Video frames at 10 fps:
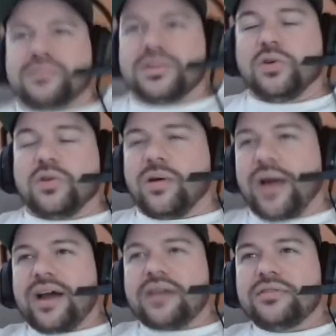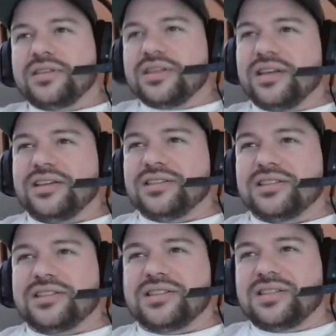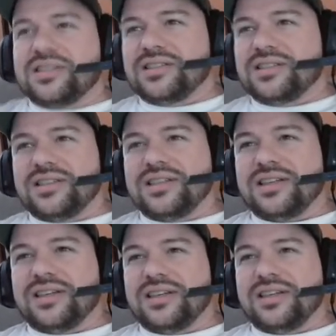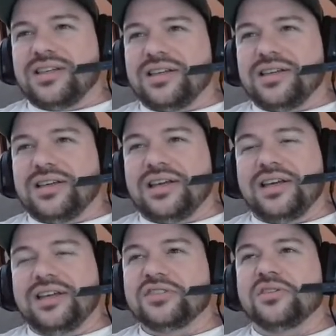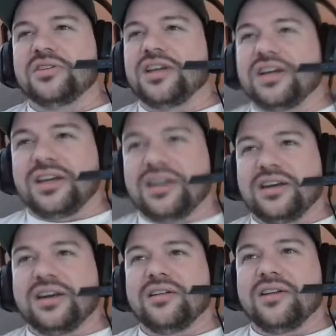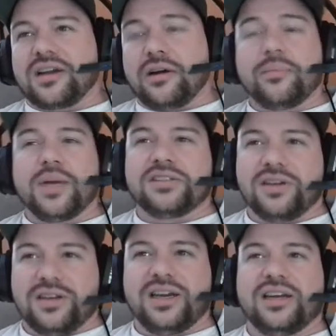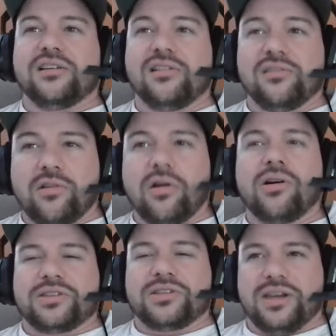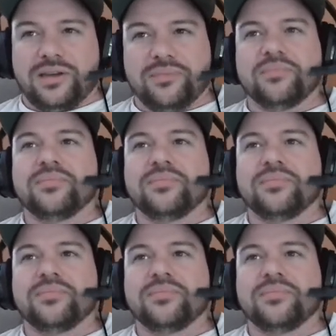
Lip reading: Dude, Kraft is he's looking like our best tight end in a long time.